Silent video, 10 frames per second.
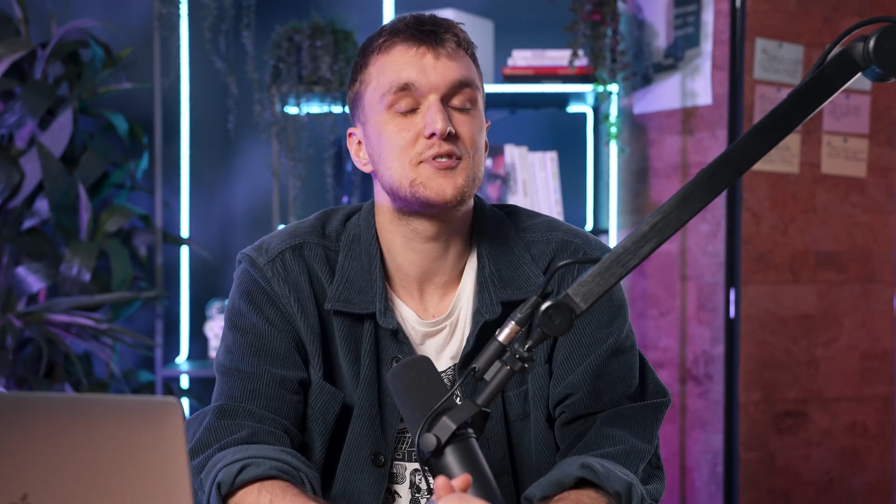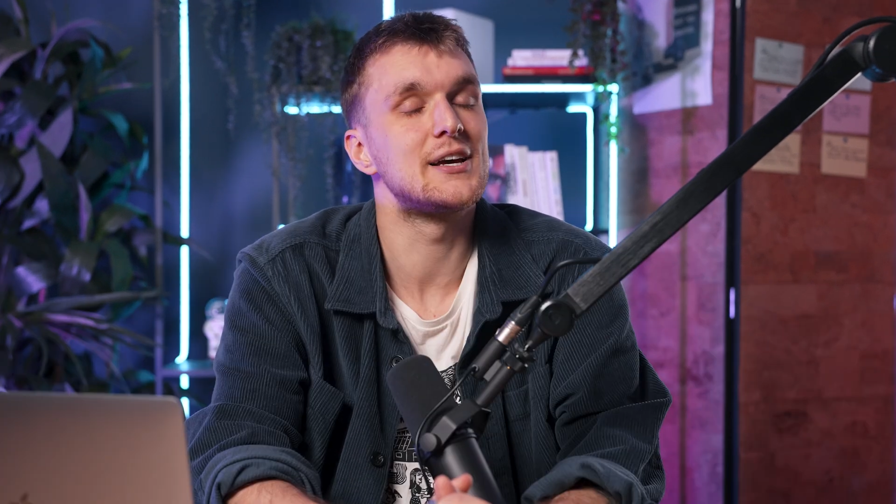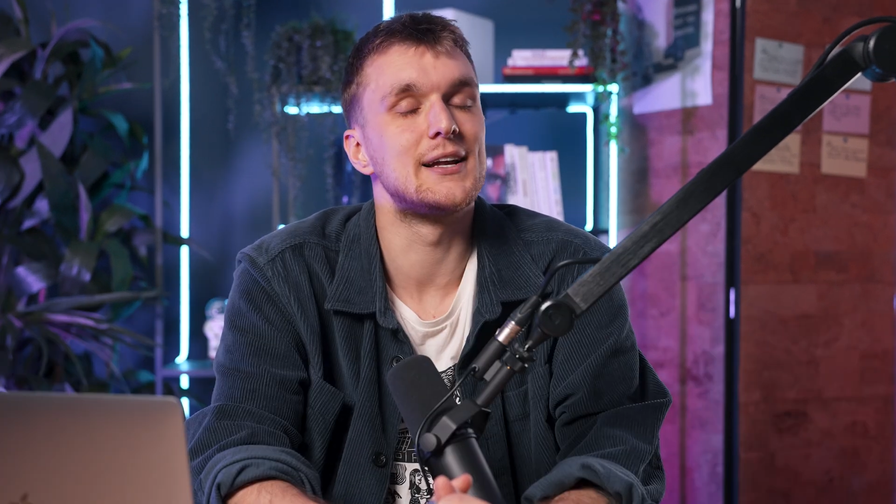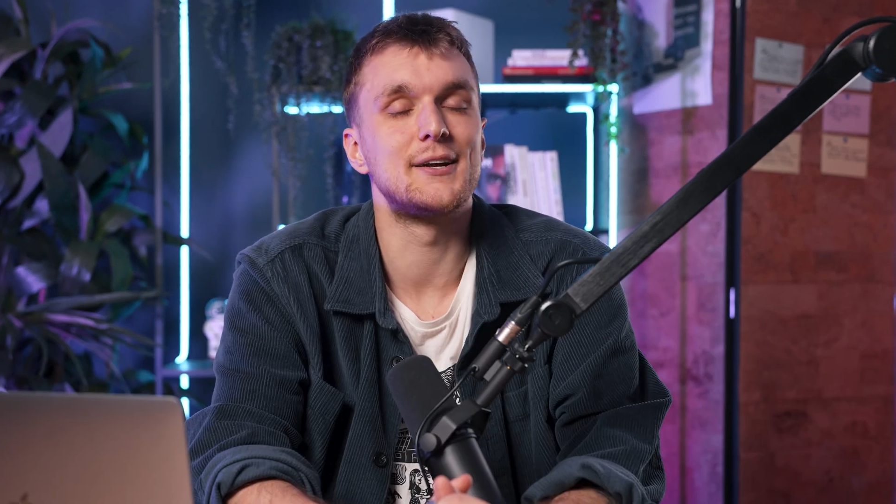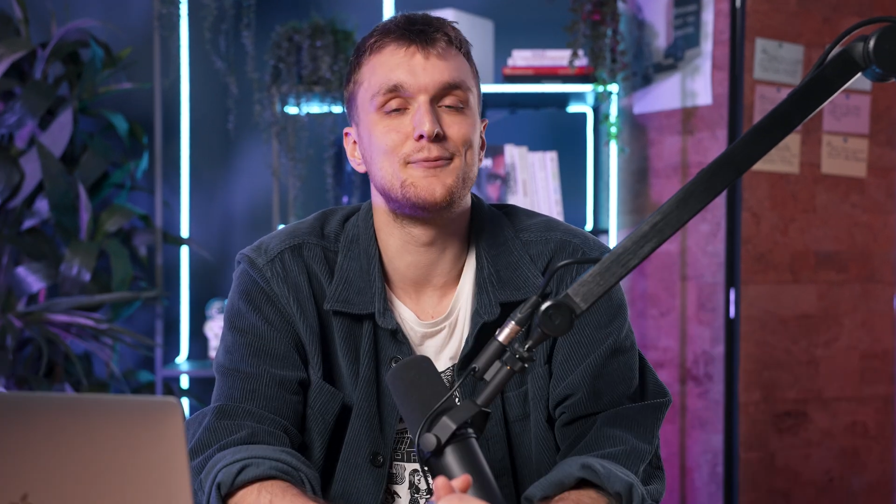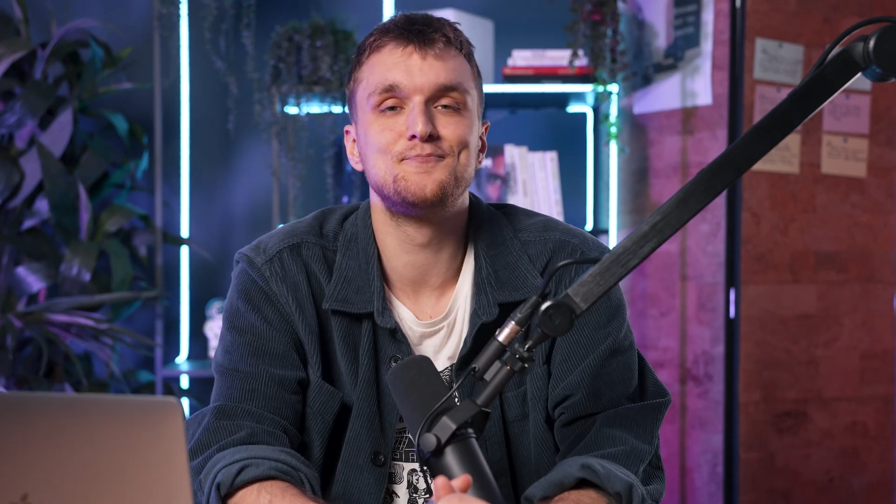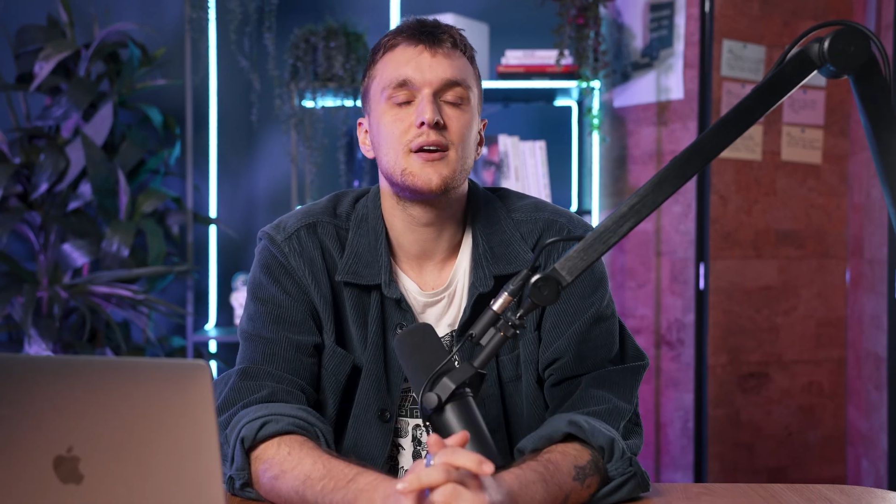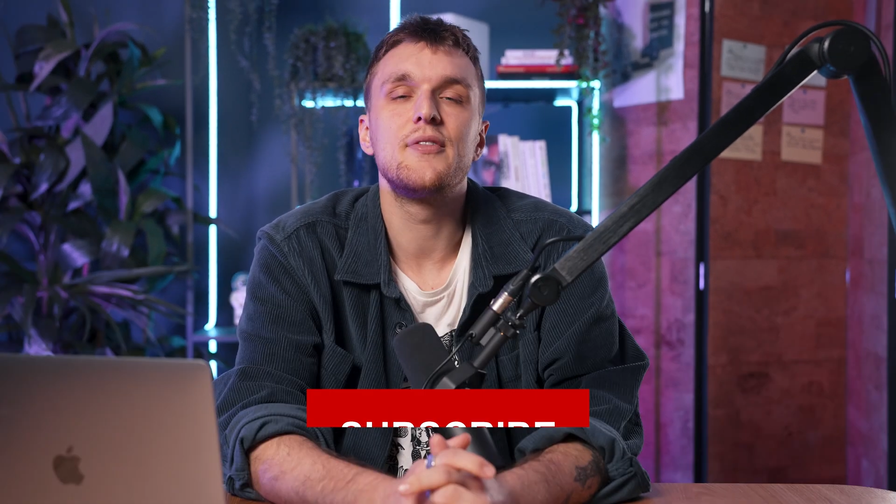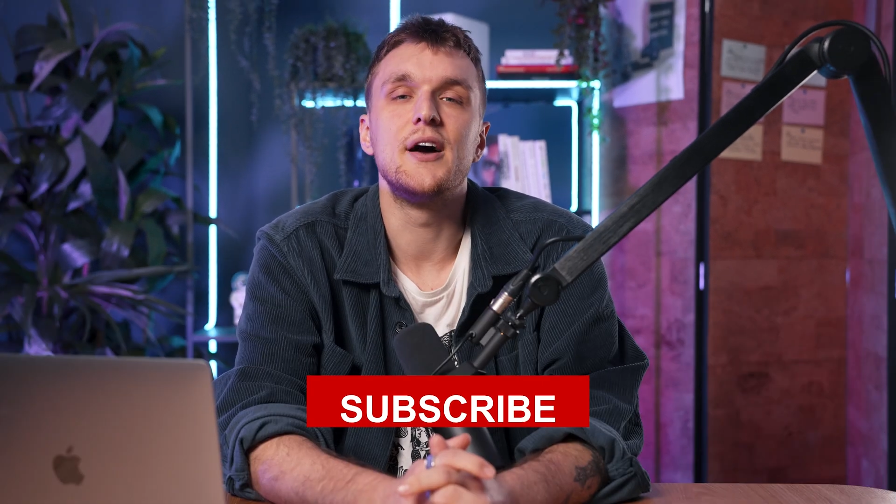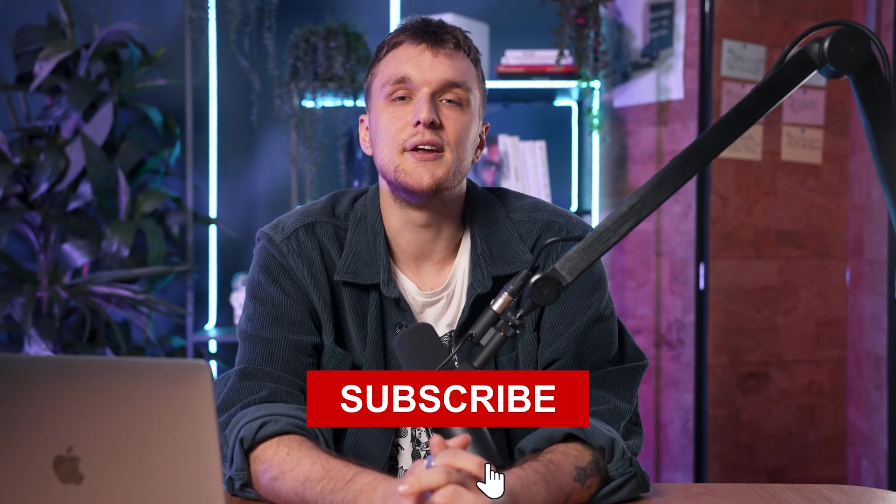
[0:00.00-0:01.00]
See you later.
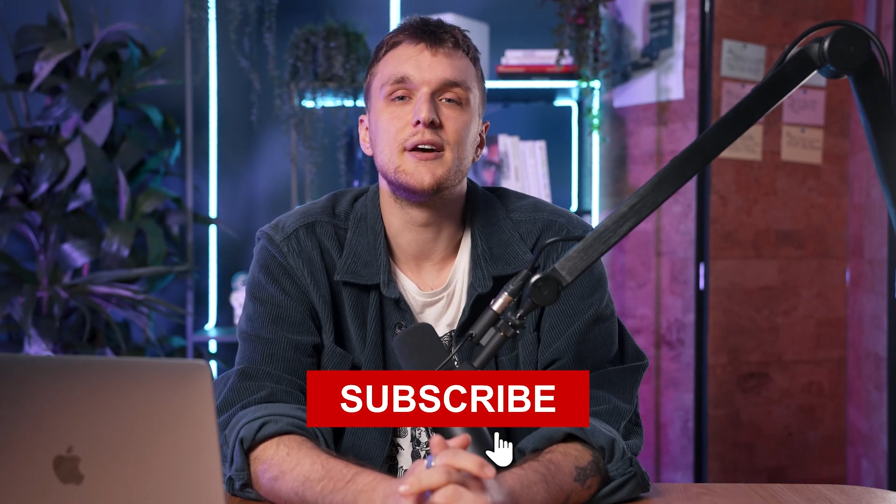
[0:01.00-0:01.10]
Cut there,